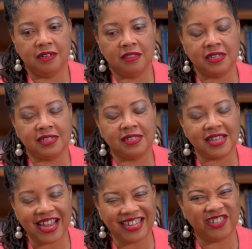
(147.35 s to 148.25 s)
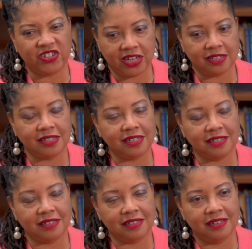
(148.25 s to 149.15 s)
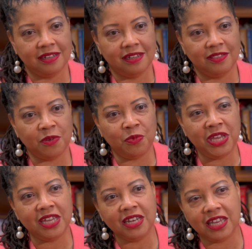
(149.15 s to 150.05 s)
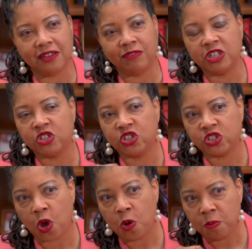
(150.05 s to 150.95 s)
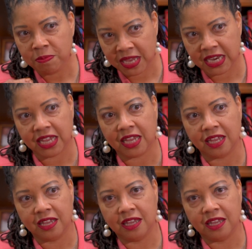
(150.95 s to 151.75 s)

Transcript: the second chances that we can give to so many